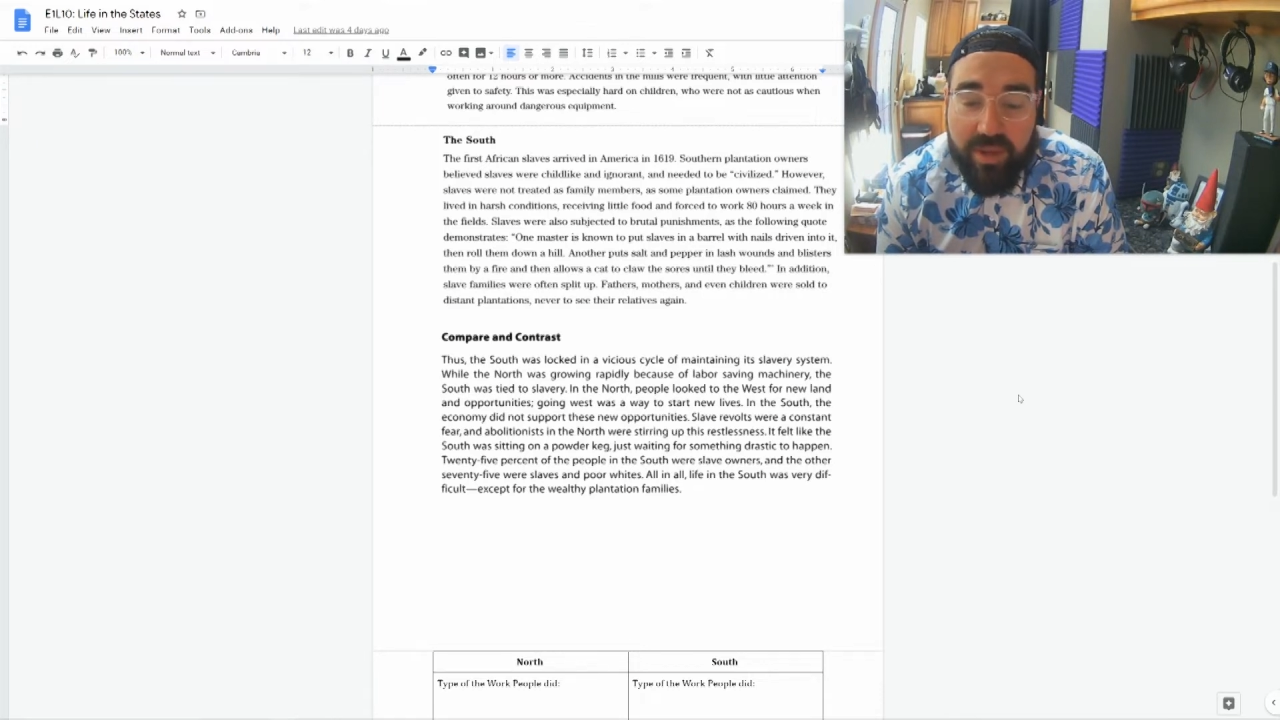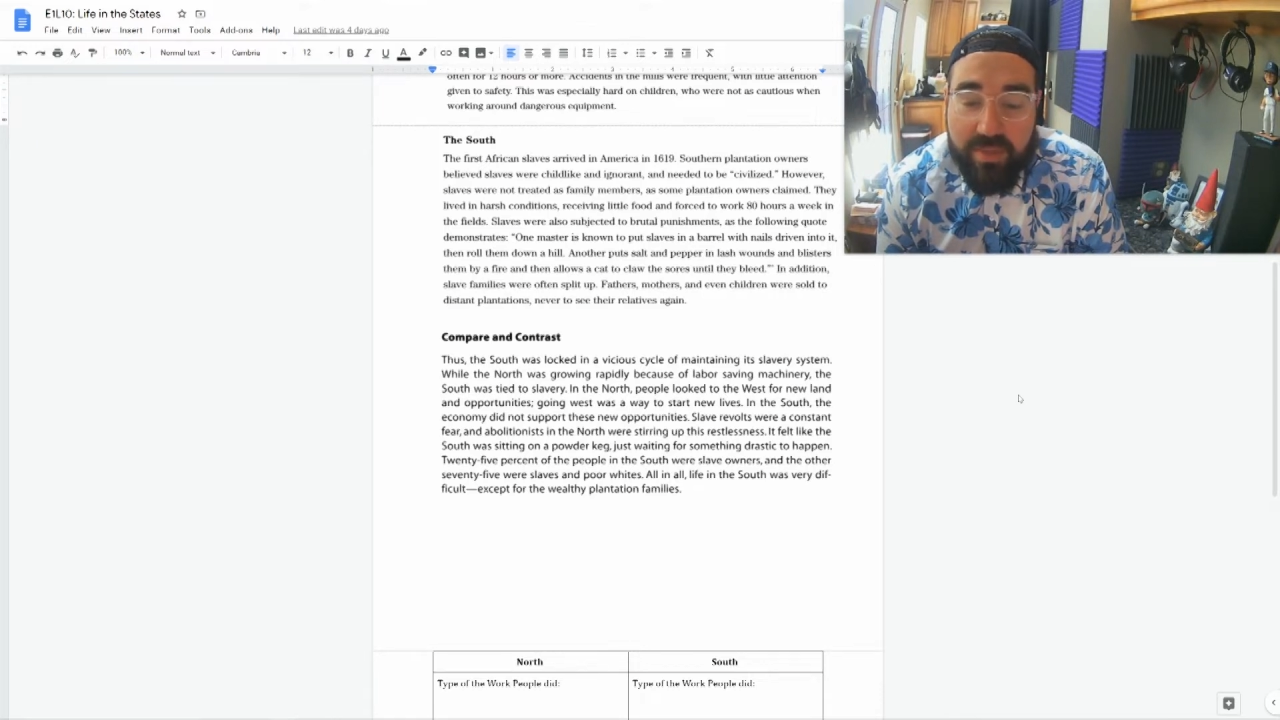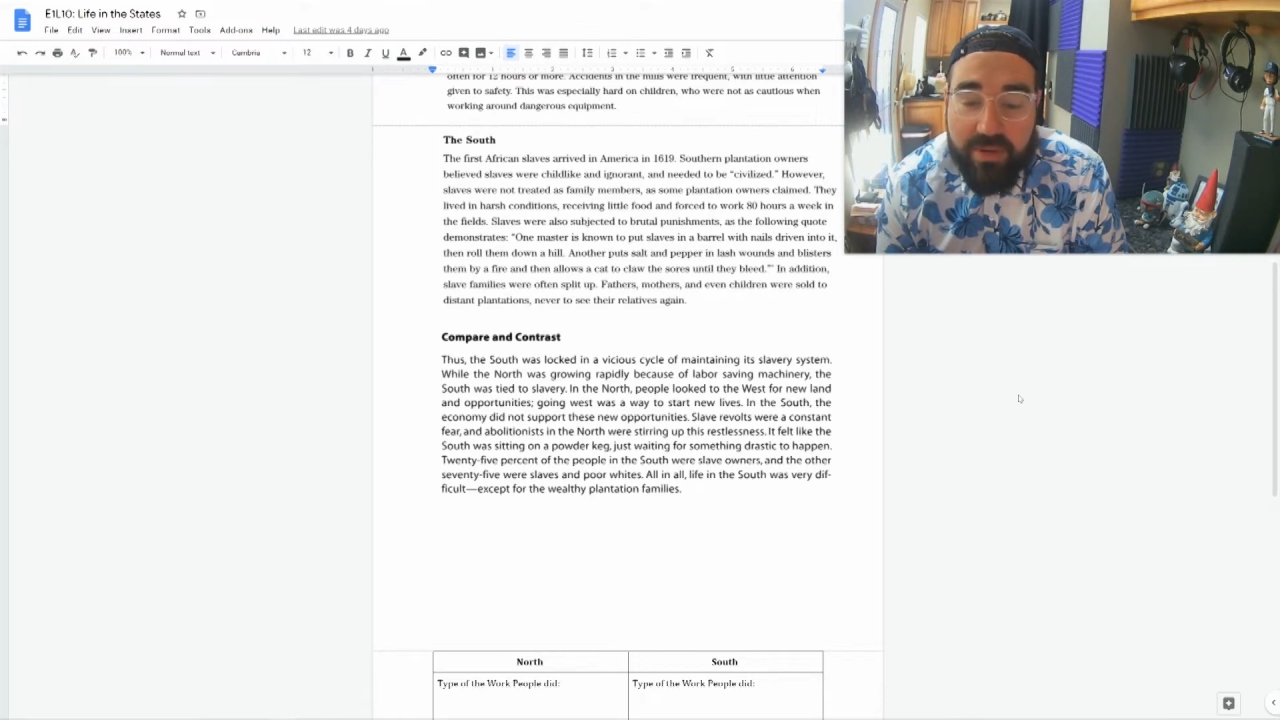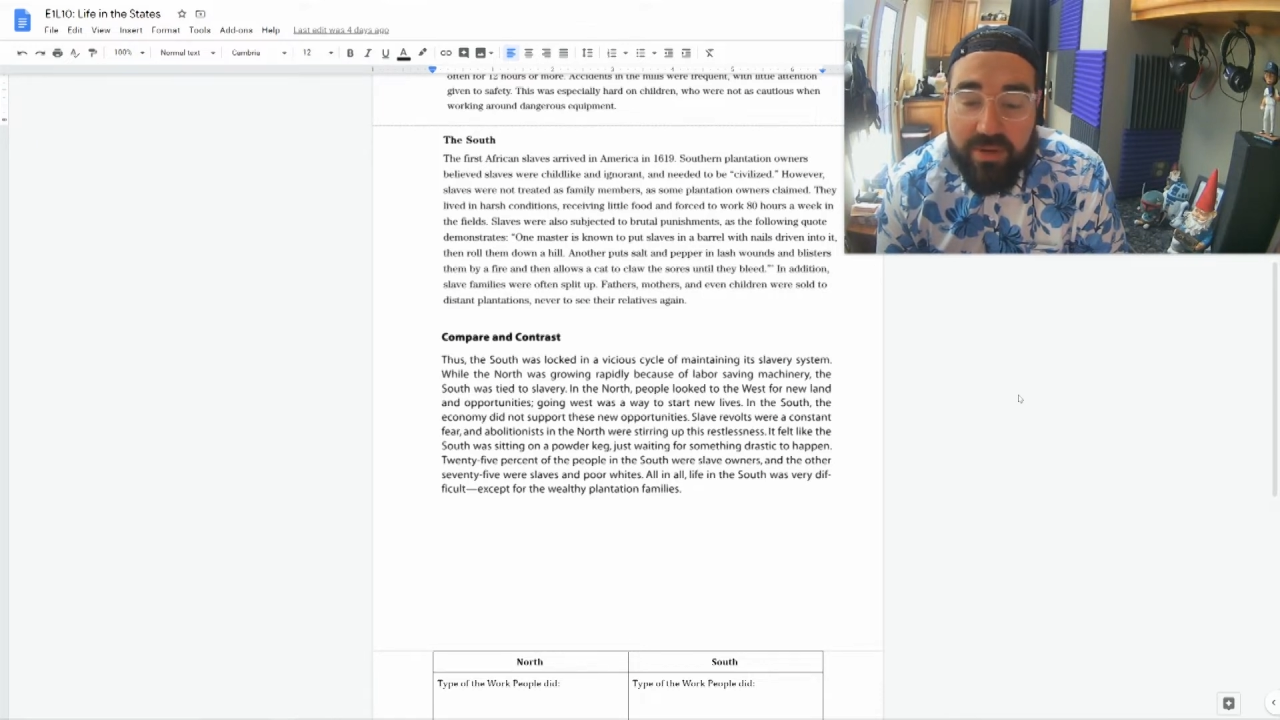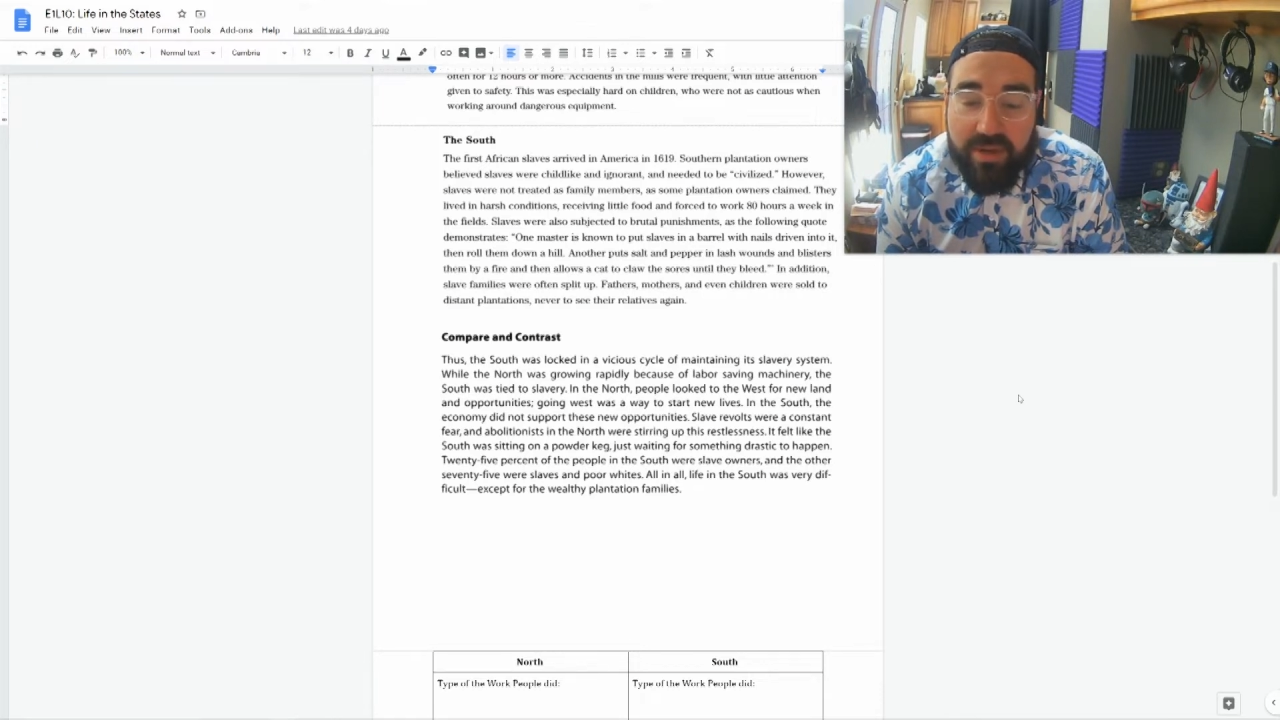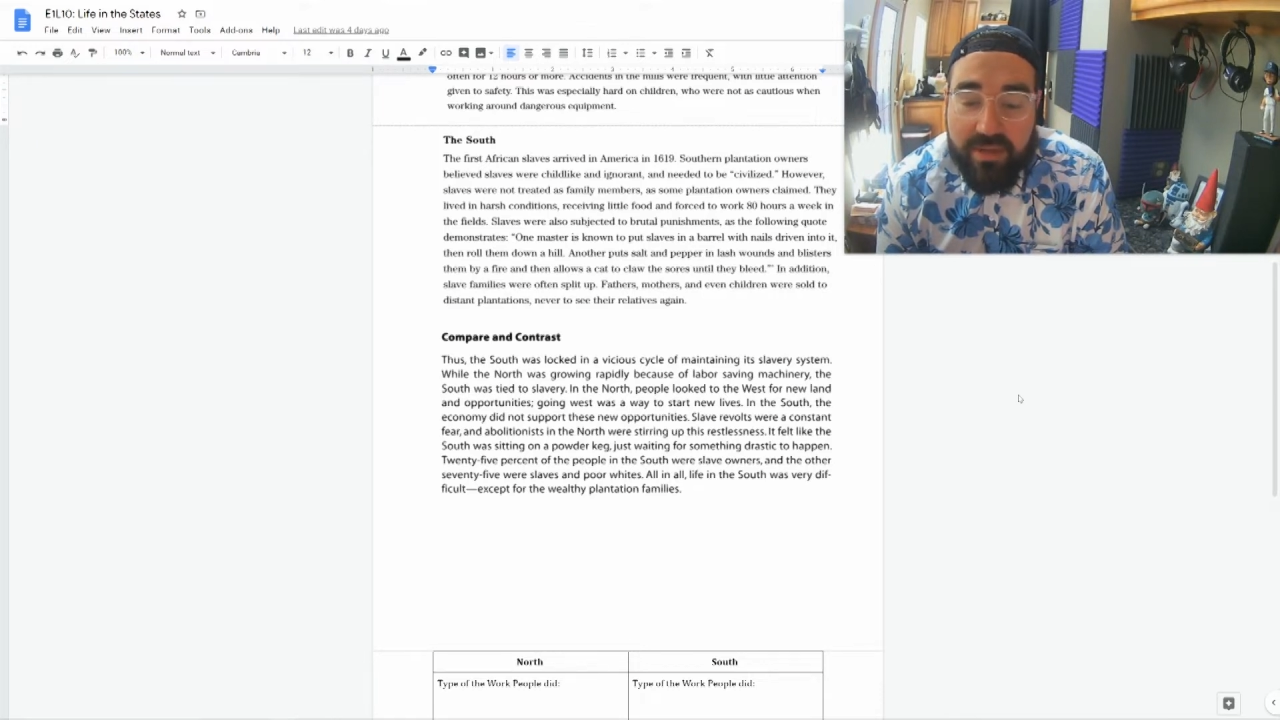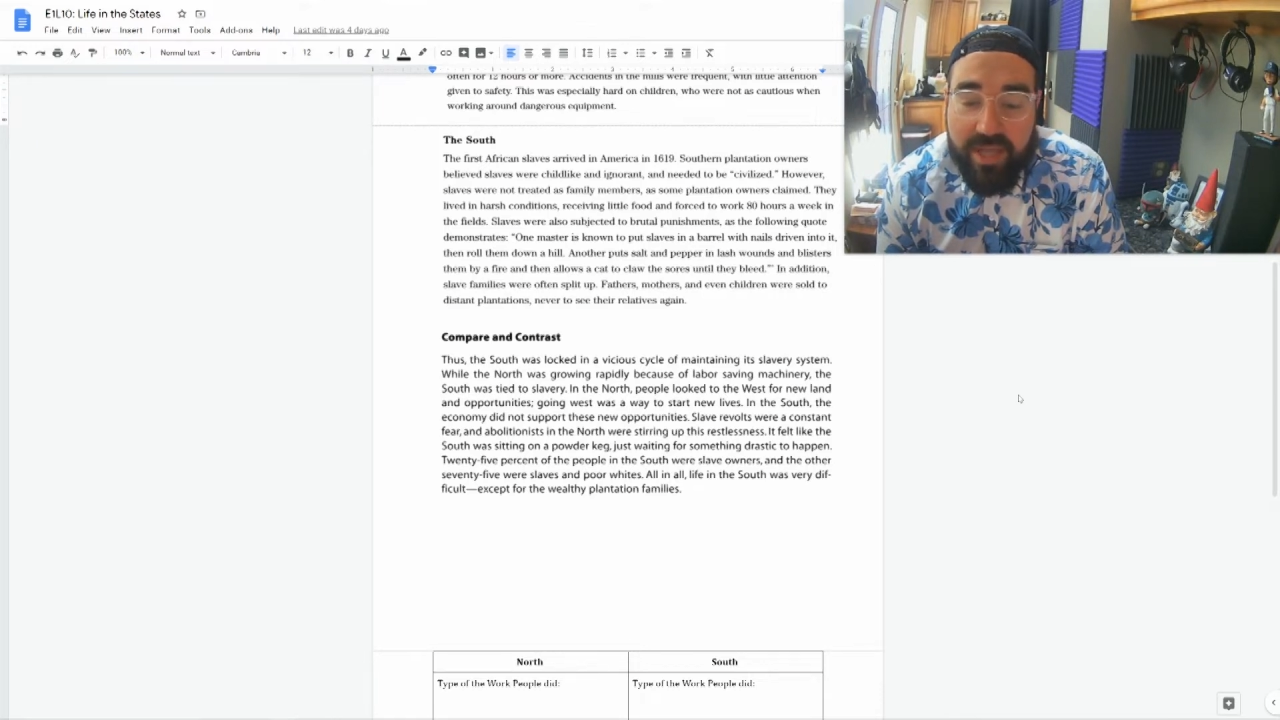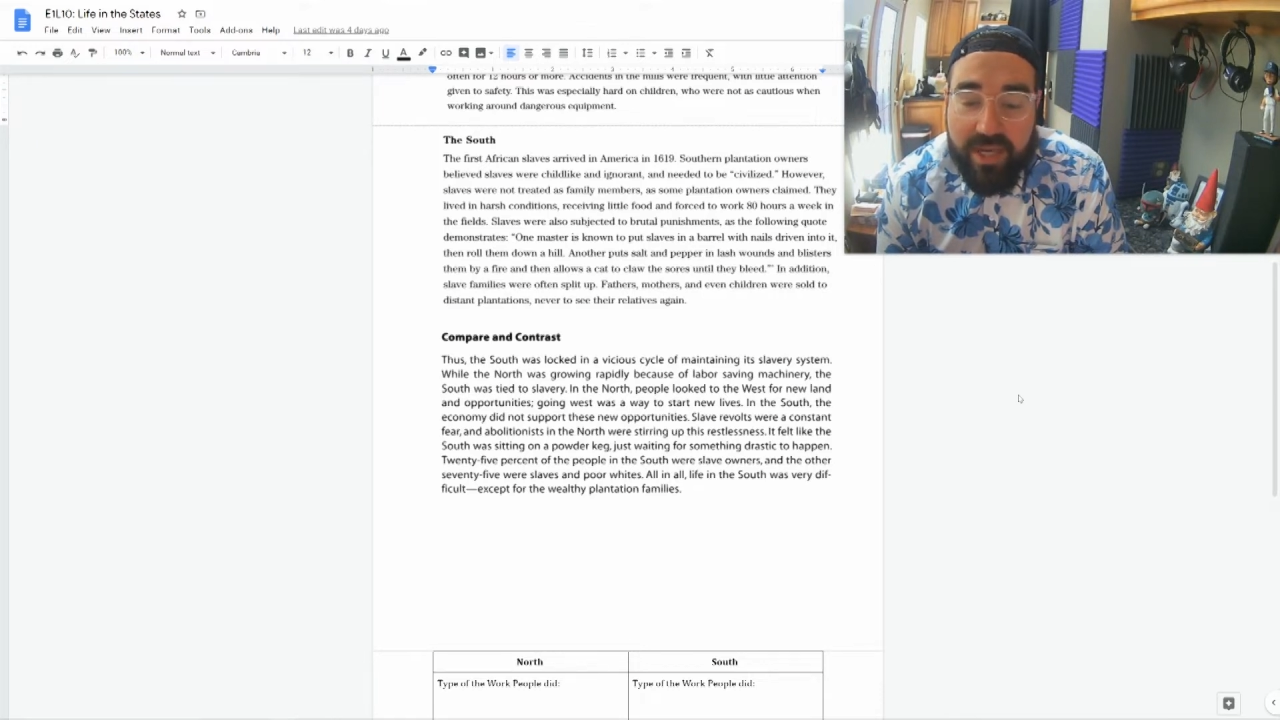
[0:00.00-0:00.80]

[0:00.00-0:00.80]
pepper in